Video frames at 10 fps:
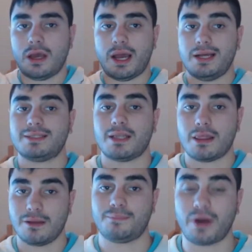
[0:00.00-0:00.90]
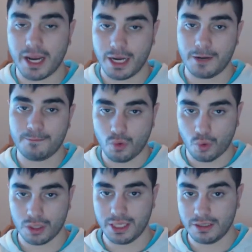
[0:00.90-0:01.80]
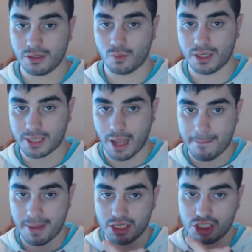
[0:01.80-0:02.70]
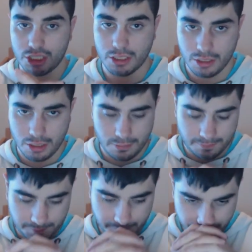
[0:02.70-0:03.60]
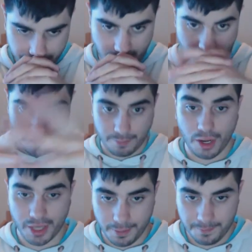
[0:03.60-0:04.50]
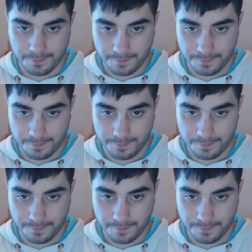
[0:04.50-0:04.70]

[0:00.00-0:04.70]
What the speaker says: as the brain, all he did was imagine the body,